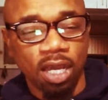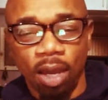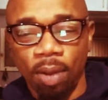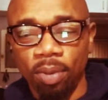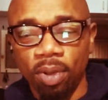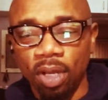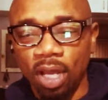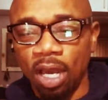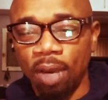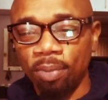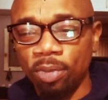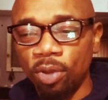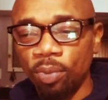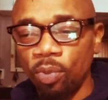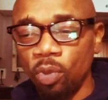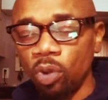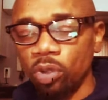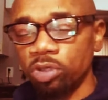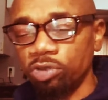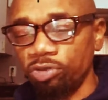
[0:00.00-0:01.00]
I'm I'm
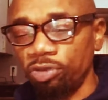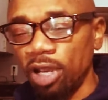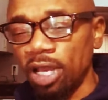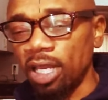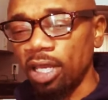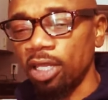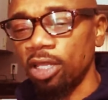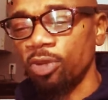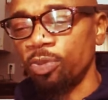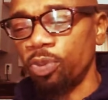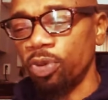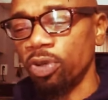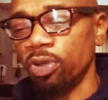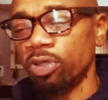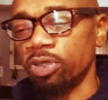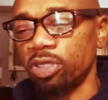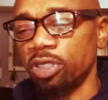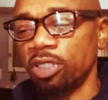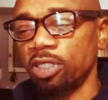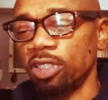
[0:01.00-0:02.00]
the most regular
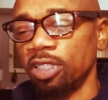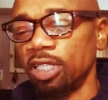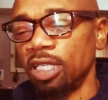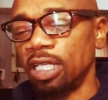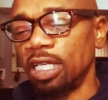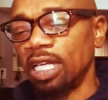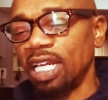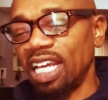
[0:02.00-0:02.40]
person